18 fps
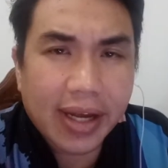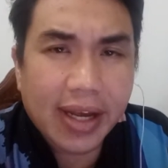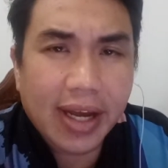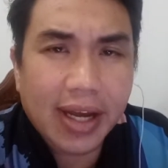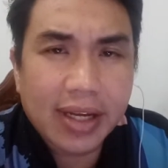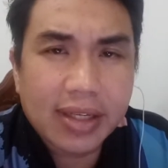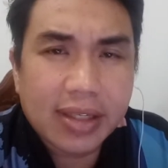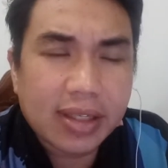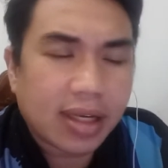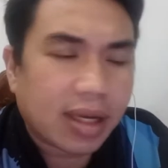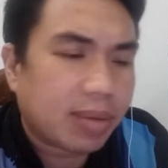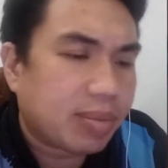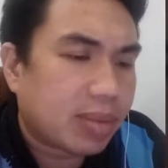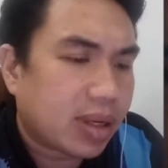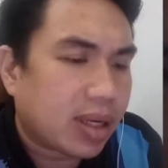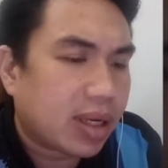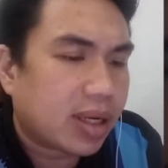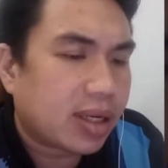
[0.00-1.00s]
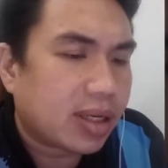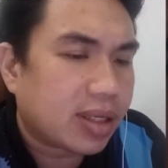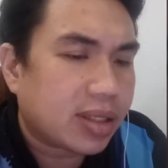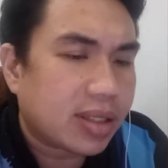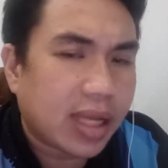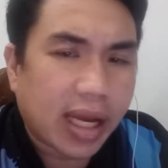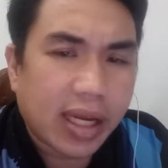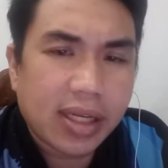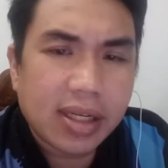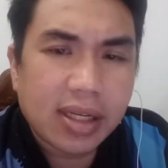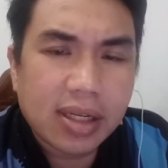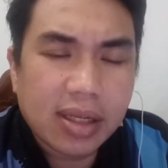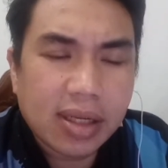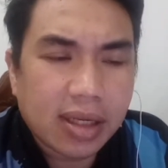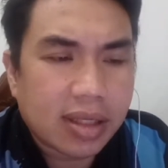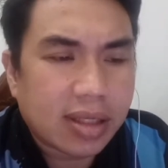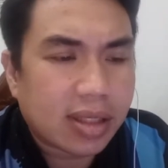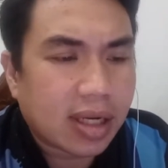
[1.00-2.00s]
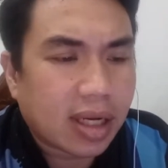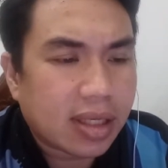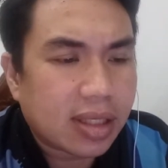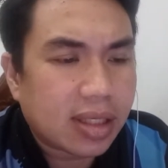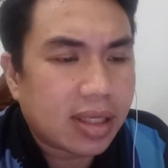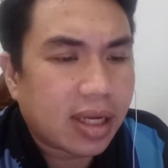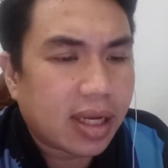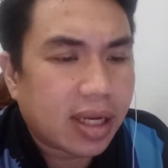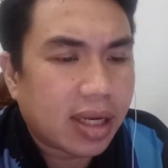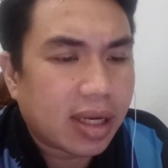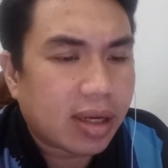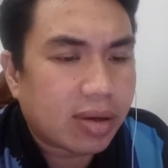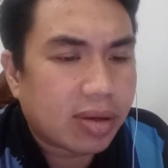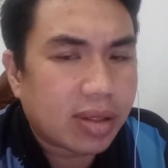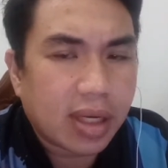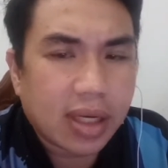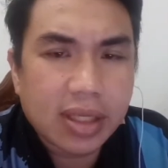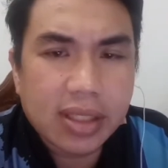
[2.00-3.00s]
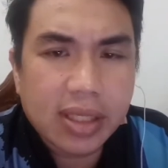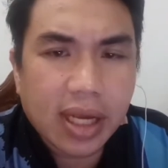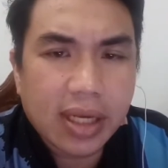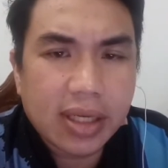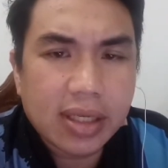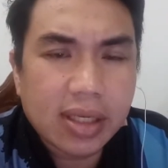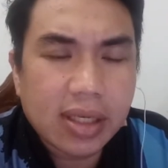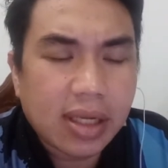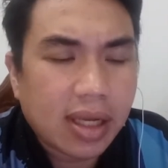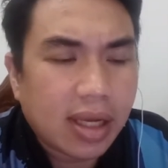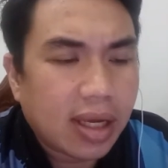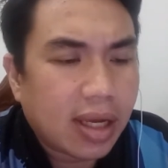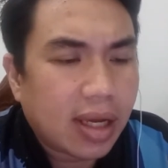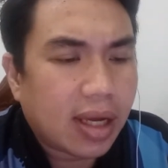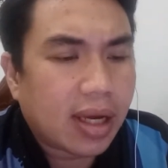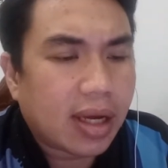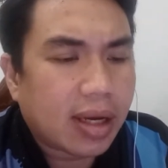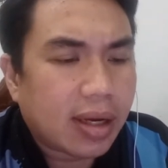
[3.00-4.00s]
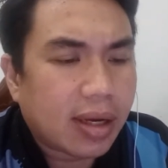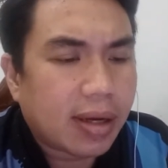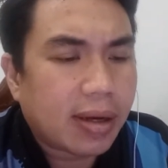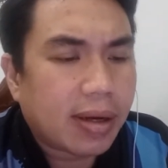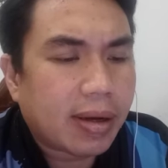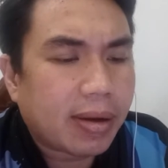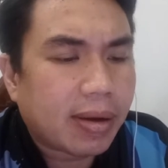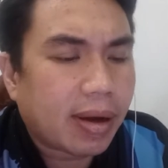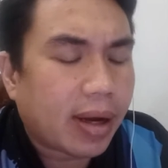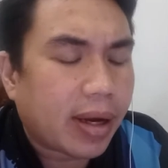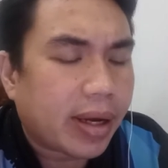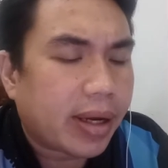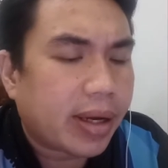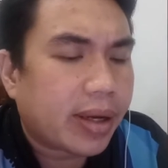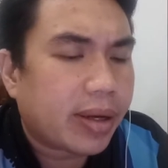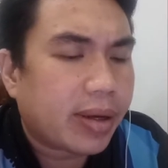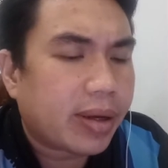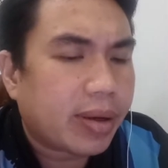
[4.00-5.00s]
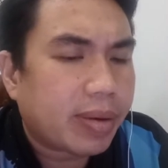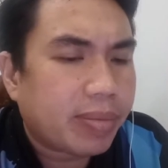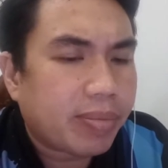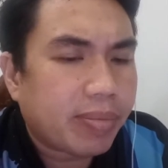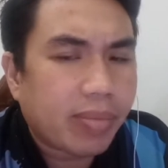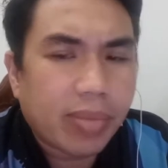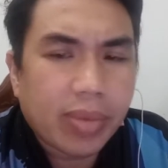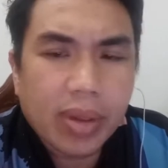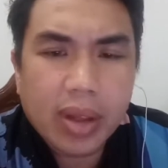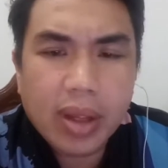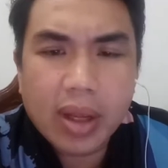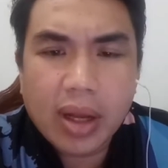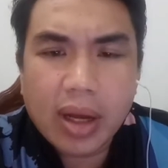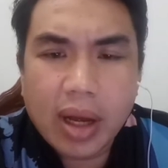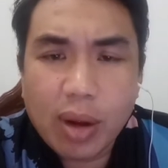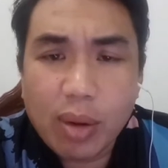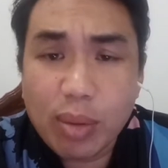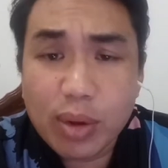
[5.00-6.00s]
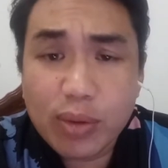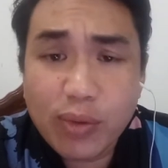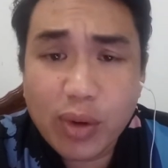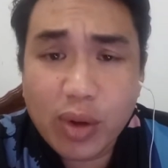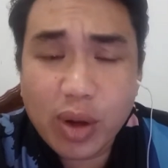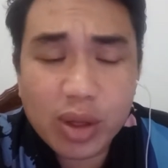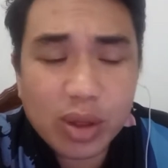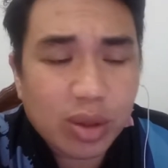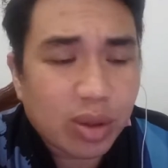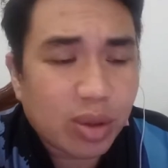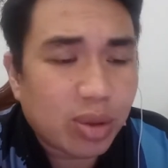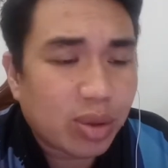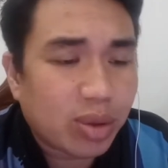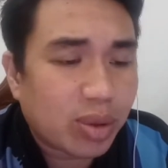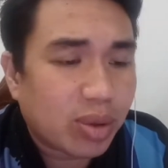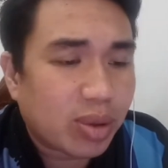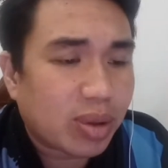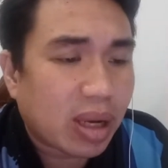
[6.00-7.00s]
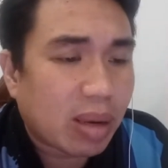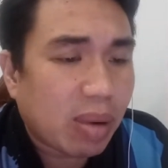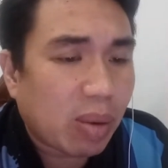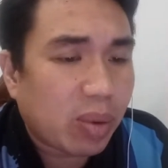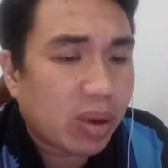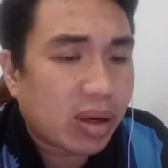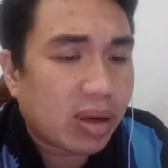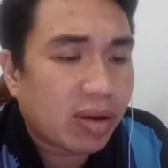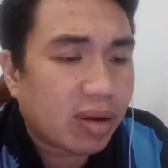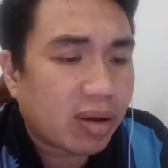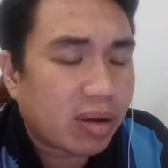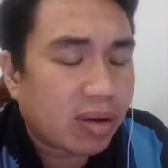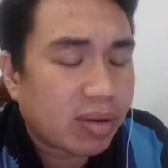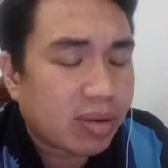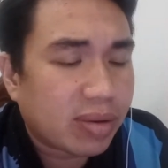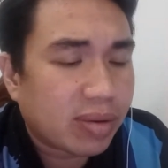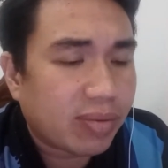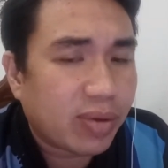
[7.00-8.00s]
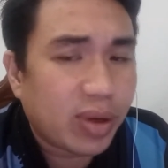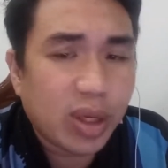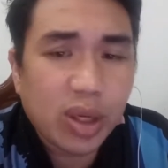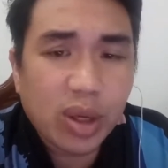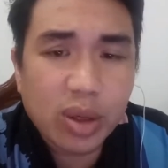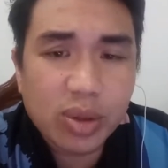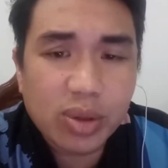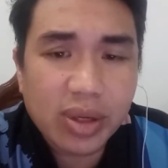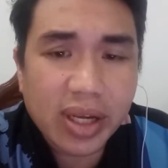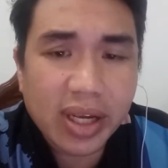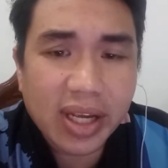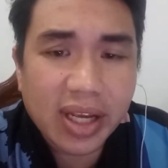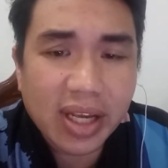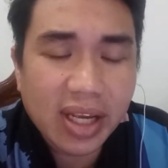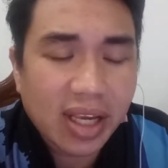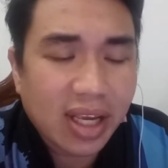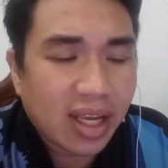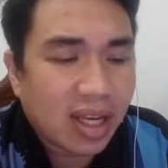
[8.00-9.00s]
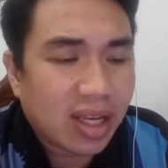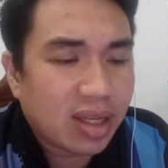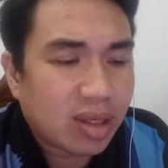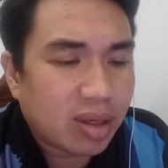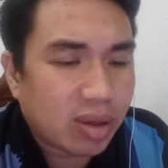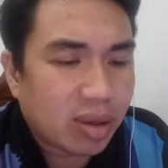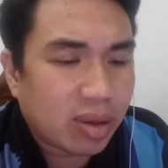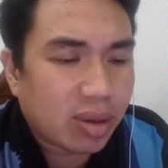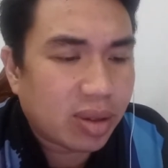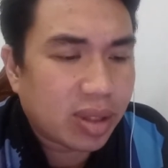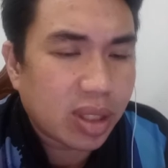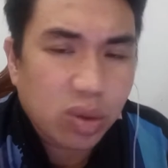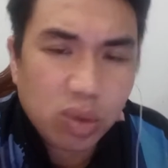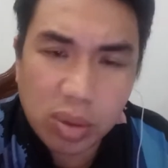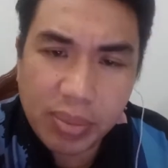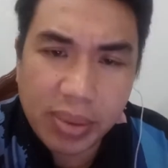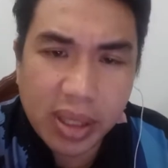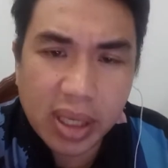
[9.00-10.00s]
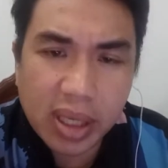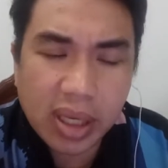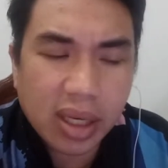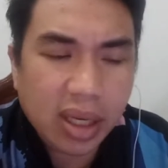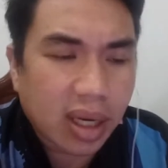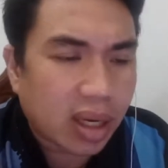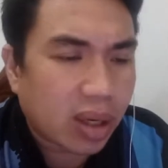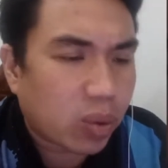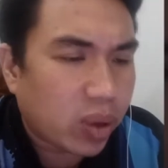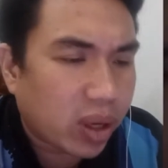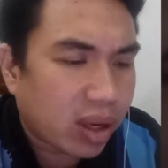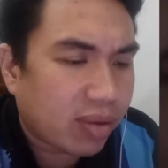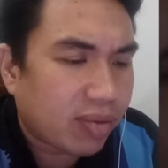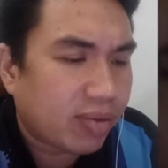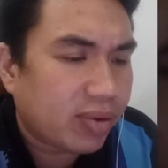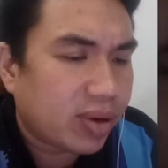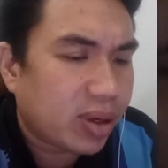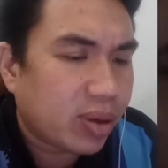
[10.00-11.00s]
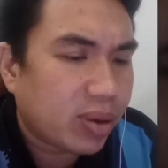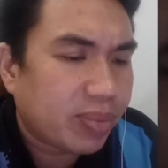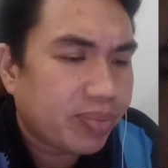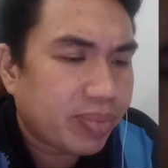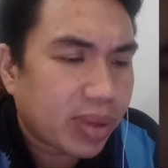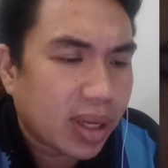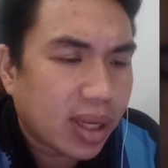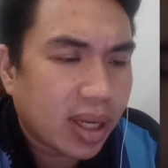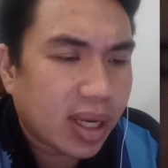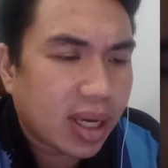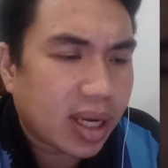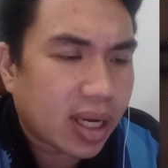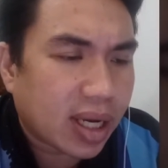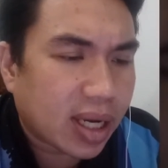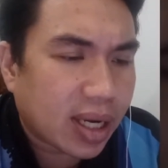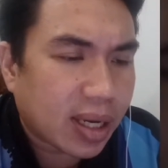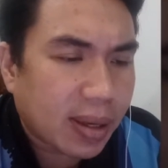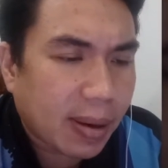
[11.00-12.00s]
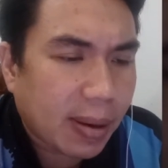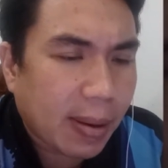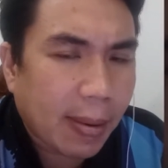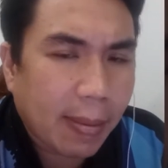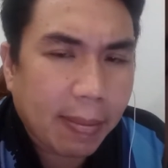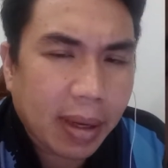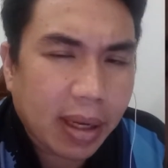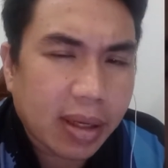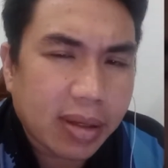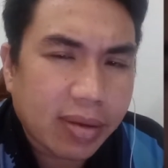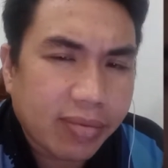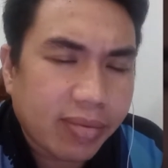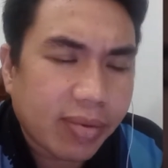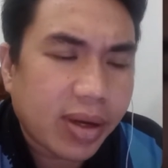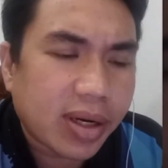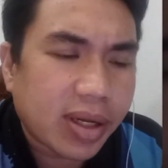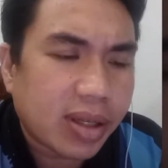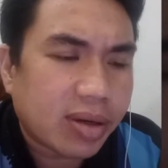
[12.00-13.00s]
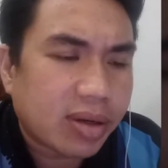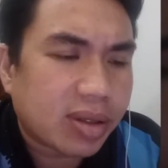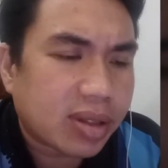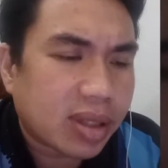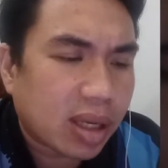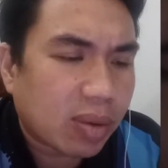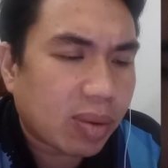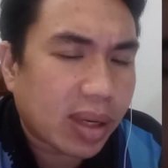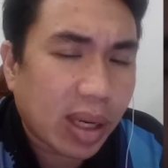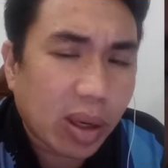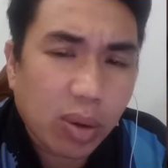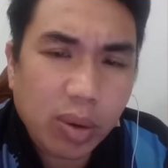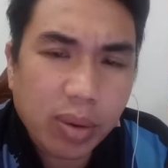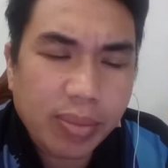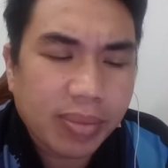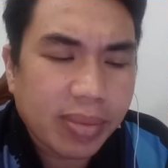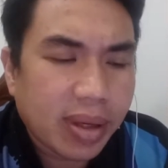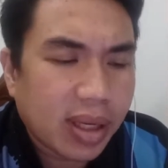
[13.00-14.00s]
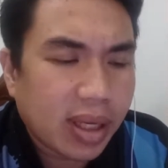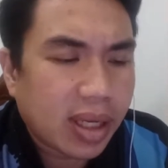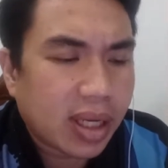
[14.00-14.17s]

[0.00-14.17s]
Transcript: Hi guys, it's Daniel. It's another day on Ask Daniel. I almost forgot to come up with a video today, so this will be a quick video, but a very interesting one, I hope.